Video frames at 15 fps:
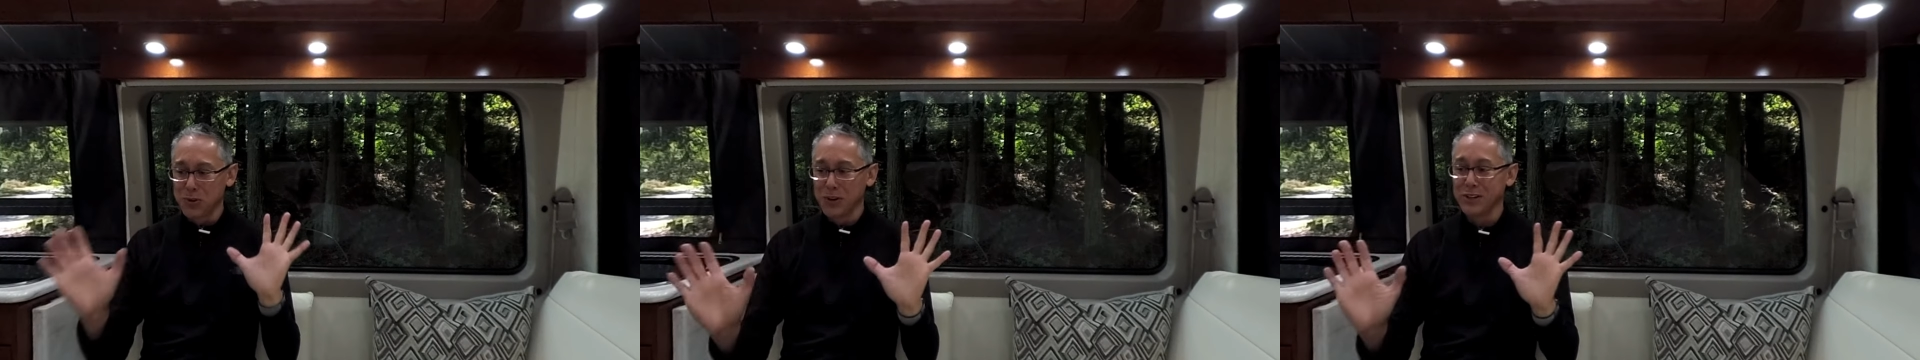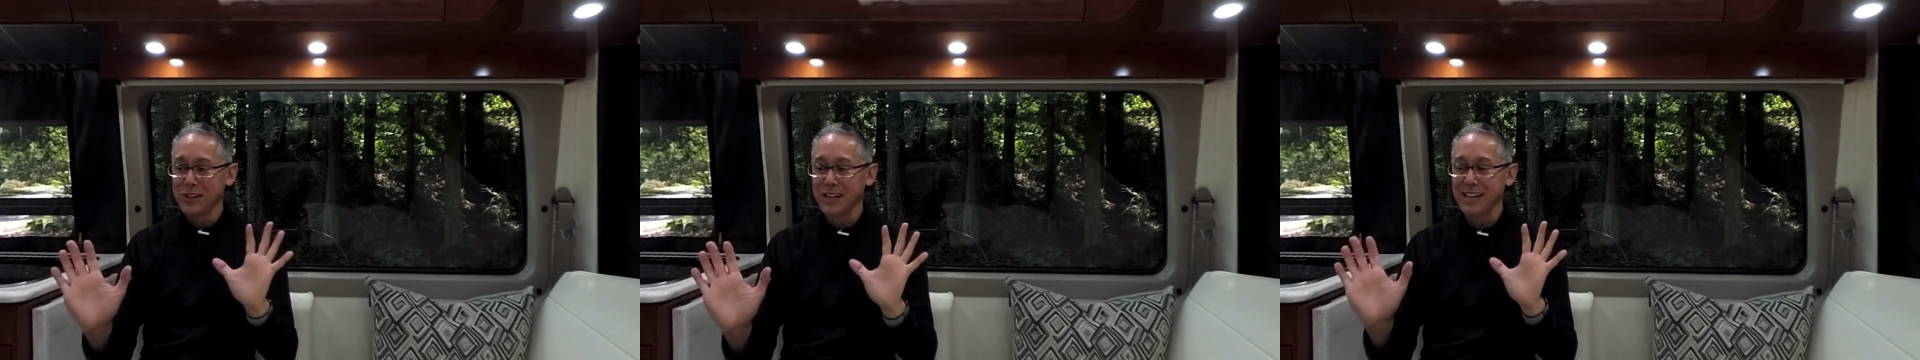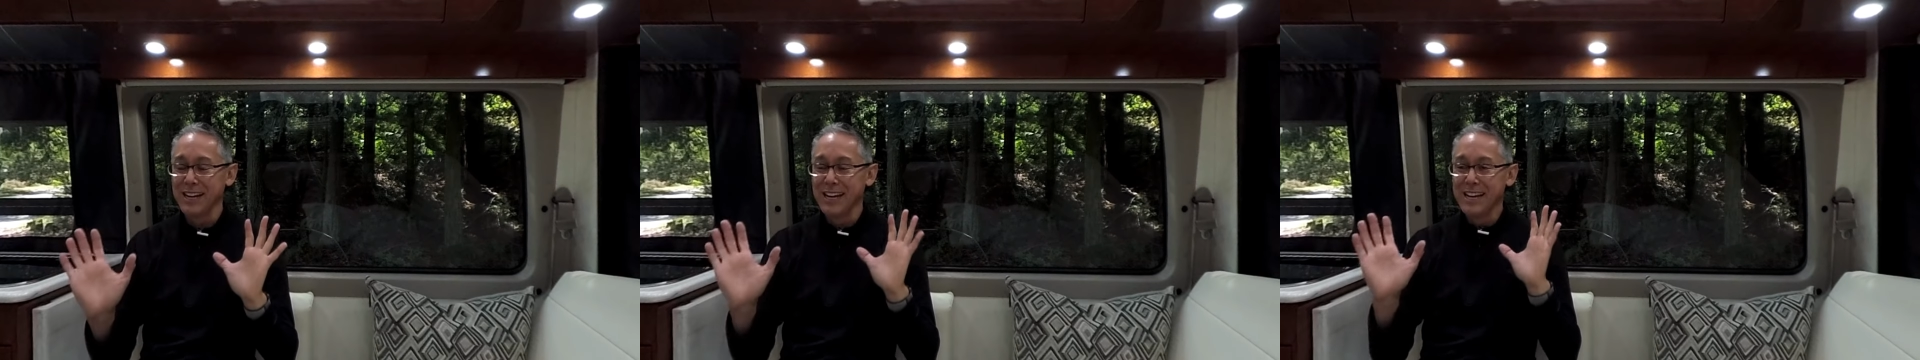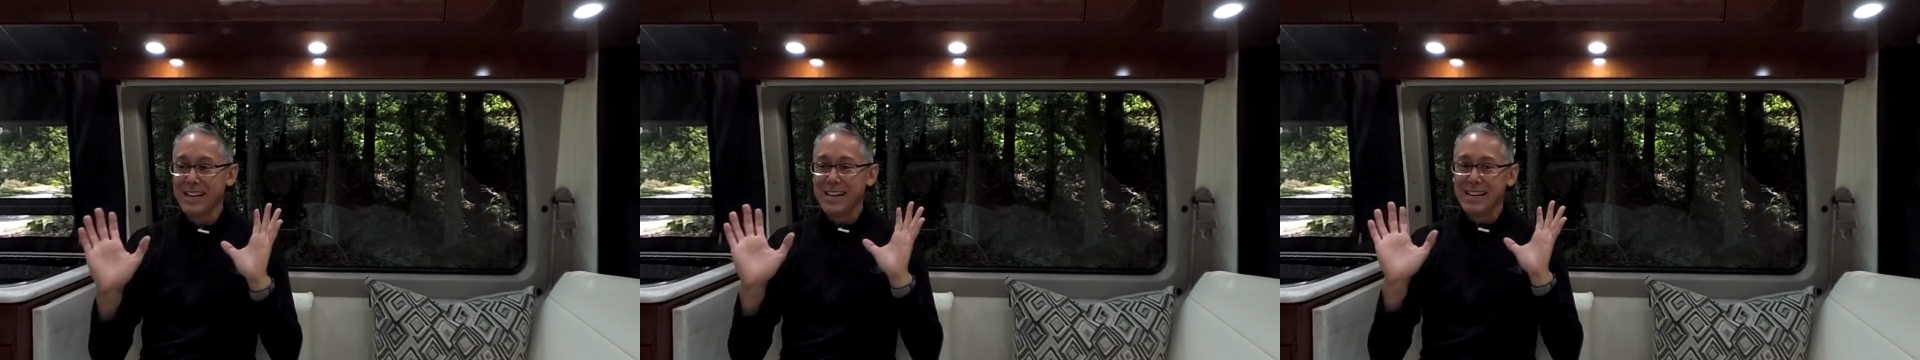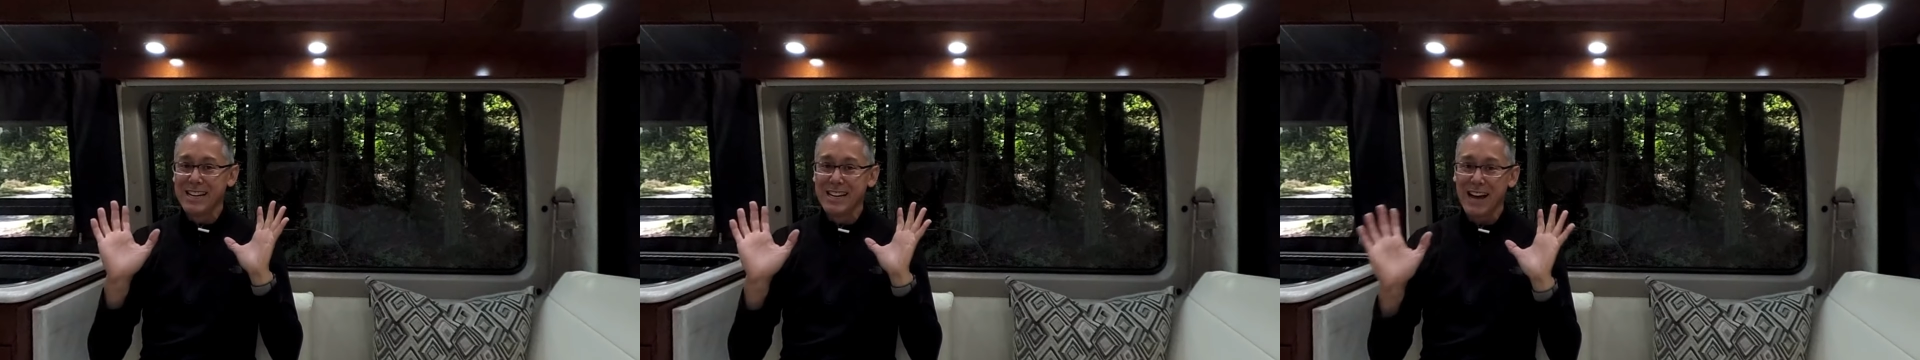really
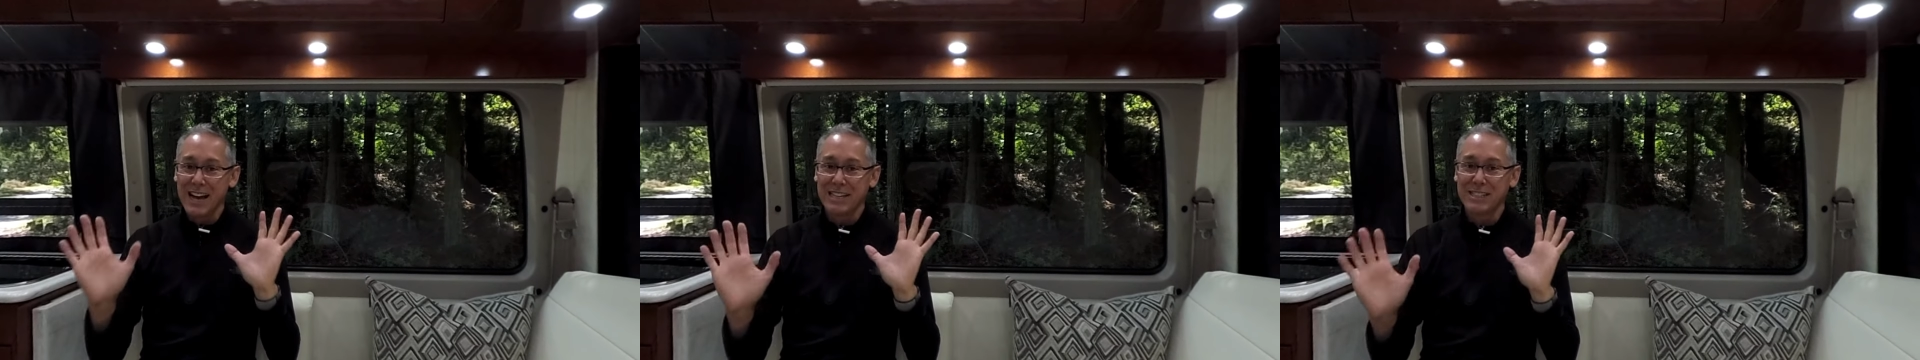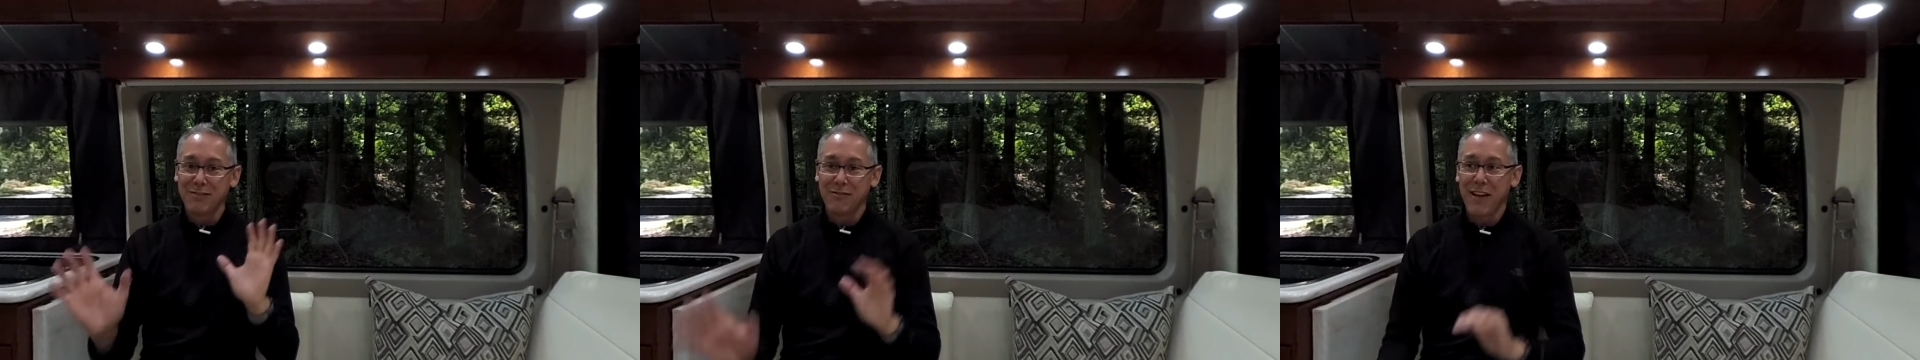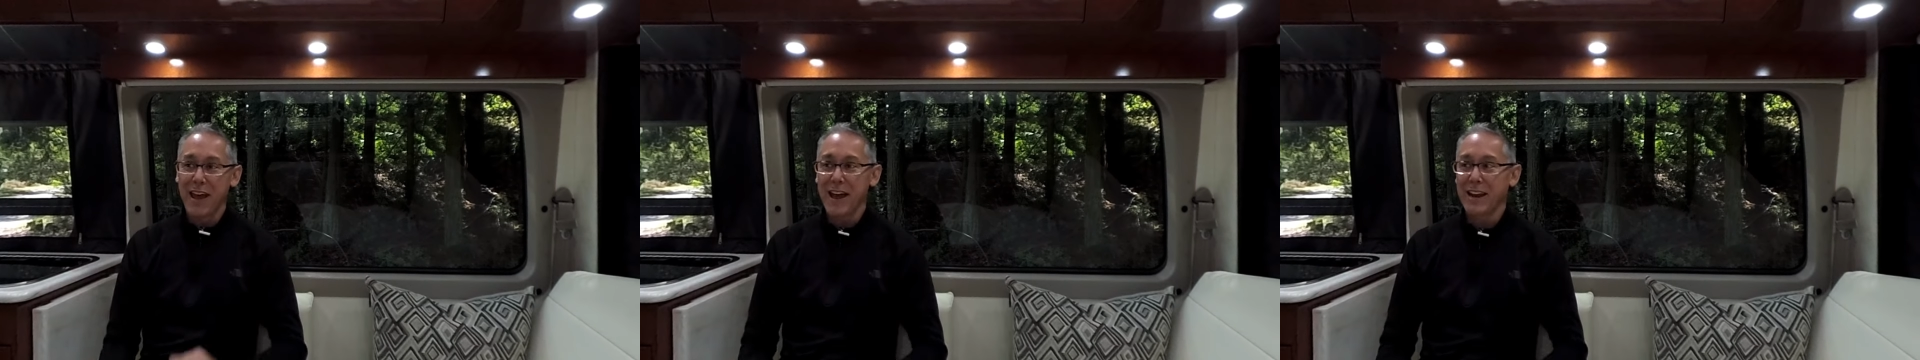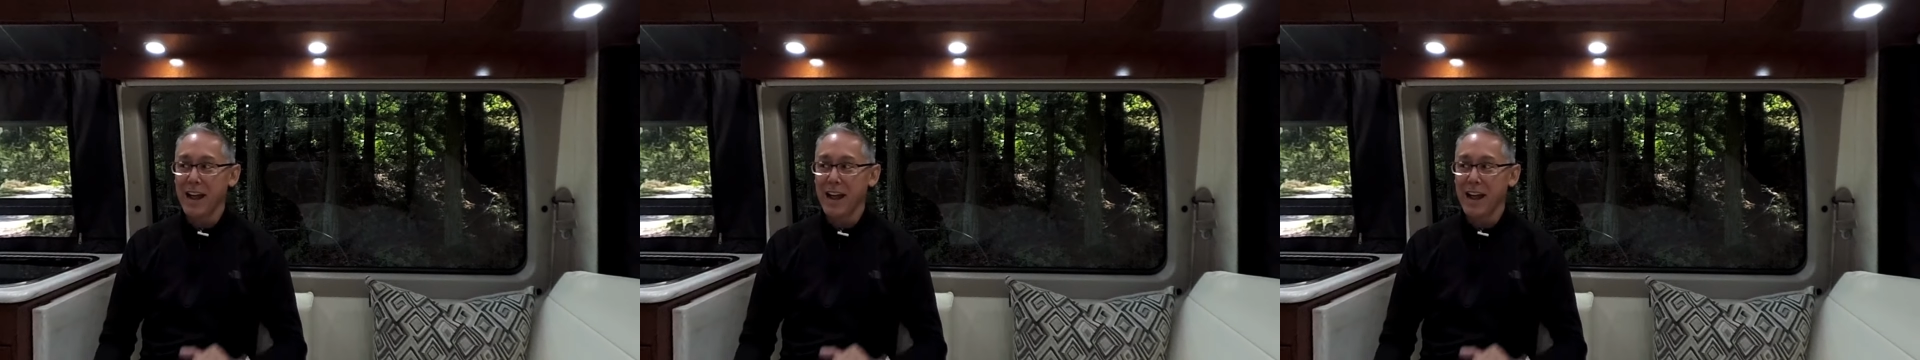nice van.